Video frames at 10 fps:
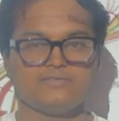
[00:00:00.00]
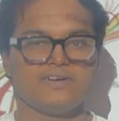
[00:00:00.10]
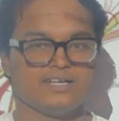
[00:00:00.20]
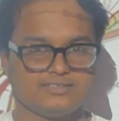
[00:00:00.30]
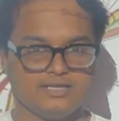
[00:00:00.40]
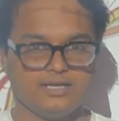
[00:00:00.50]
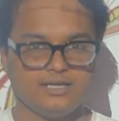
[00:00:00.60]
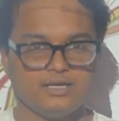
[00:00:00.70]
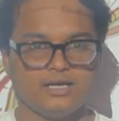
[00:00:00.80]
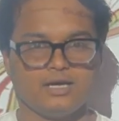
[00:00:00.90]

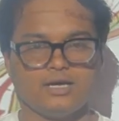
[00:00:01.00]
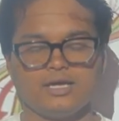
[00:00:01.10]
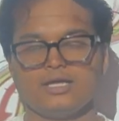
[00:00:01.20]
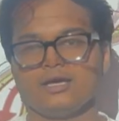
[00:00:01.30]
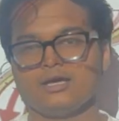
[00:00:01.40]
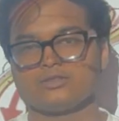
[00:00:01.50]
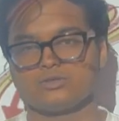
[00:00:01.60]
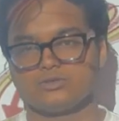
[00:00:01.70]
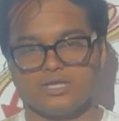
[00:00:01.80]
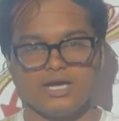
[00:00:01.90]
fascia
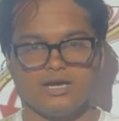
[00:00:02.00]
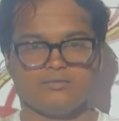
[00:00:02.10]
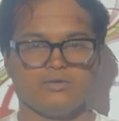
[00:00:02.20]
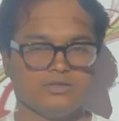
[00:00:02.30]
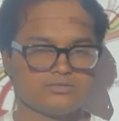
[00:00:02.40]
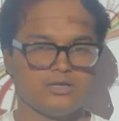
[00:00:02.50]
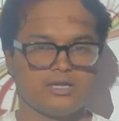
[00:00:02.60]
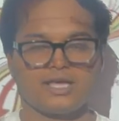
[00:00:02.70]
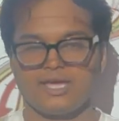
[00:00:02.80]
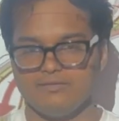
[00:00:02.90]
through the walls
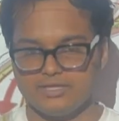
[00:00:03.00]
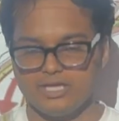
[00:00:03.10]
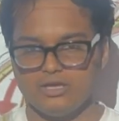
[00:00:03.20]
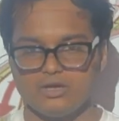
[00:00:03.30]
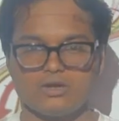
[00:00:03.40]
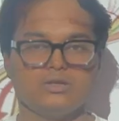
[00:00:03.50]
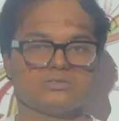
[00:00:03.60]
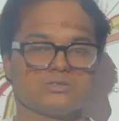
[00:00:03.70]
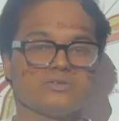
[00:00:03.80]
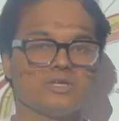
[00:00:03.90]
or a cavity, or
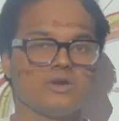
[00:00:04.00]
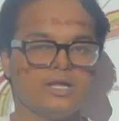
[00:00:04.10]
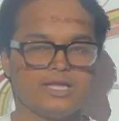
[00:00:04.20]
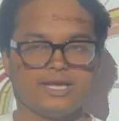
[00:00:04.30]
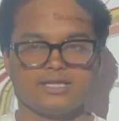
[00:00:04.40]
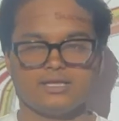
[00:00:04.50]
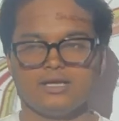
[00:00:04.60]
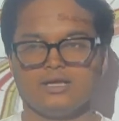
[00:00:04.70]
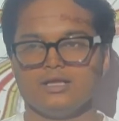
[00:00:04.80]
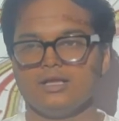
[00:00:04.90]
also we call that
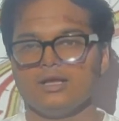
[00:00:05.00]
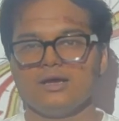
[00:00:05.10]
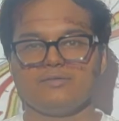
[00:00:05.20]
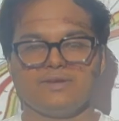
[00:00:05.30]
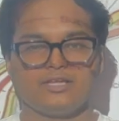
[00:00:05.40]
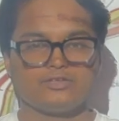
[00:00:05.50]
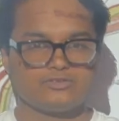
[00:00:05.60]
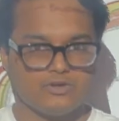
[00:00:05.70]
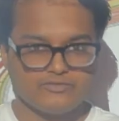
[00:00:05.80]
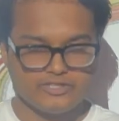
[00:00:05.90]
when the
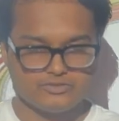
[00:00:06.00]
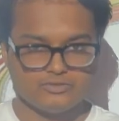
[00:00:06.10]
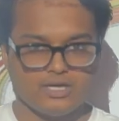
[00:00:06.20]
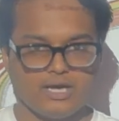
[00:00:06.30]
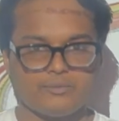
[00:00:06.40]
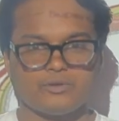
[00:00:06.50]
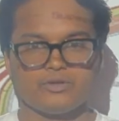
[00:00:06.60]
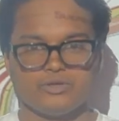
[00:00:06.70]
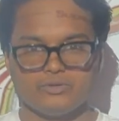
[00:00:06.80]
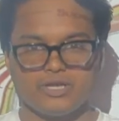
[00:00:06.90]
soft tissue are
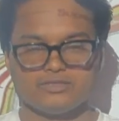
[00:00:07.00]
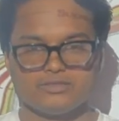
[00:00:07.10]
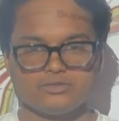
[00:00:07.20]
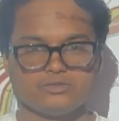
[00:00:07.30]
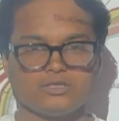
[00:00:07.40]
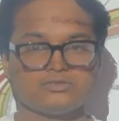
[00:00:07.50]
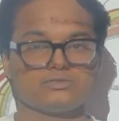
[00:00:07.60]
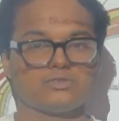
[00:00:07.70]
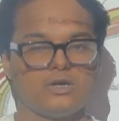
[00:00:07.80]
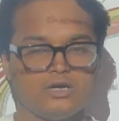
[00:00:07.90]
protruded to
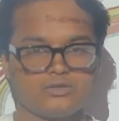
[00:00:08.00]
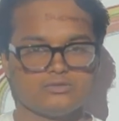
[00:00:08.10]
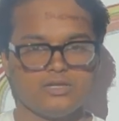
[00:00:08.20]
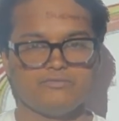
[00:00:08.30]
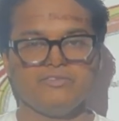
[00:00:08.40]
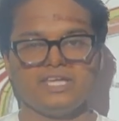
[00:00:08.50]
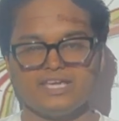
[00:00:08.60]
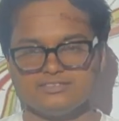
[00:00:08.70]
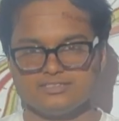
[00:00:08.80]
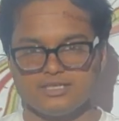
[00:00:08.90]
the
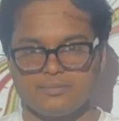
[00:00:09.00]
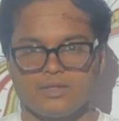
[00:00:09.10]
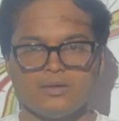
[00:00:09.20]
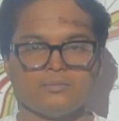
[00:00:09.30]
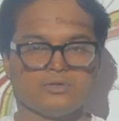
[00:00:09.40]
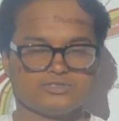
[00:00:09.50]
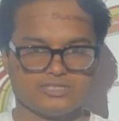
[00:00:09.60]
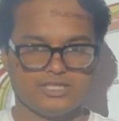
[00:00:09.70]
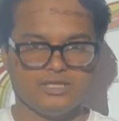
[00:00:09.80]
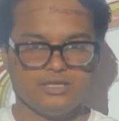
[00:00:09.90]
weakest
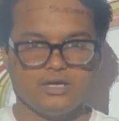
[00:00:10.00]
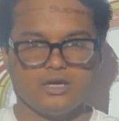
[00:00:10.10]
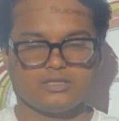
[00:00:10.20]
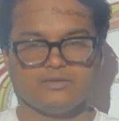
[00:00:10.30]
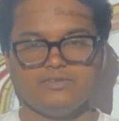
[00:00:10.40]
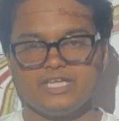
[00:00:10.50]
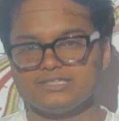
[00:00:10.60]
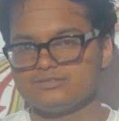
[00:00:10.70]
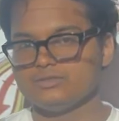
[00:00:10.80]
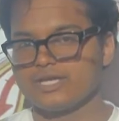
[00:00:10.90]
portion or the
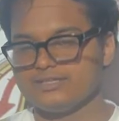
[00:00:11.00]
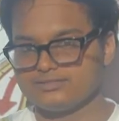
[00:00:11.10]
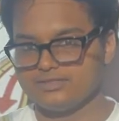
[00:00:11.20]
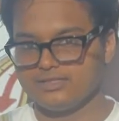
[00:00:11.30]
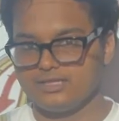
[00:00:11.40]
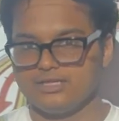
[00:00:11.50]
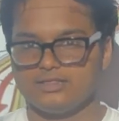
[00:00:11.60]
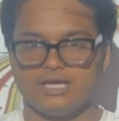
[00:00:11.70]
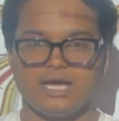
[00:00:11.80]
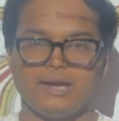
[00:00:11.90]
weakest location
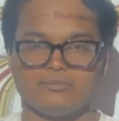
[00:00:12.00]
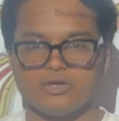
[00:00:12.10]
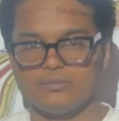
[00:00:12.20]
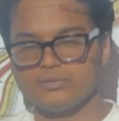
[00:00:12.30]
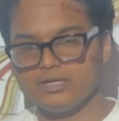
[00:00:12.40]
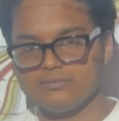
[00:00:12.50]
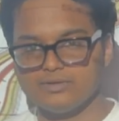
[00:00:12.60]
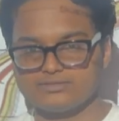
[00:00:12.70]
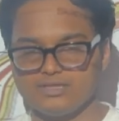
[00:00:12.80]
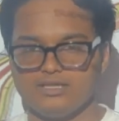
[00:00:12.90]
in the abdominal
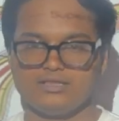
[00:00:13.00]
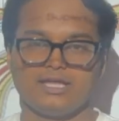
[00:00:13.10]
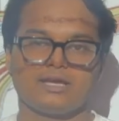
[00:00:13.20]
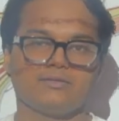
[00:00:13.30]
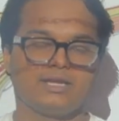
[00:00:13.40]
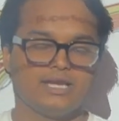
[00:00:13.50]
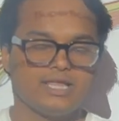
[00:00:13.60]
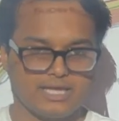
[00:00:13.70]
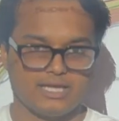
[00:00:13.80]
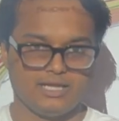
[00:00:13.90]
muscle in the
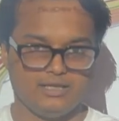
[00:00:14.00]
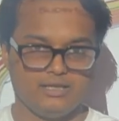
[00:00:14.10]
inguinal canal.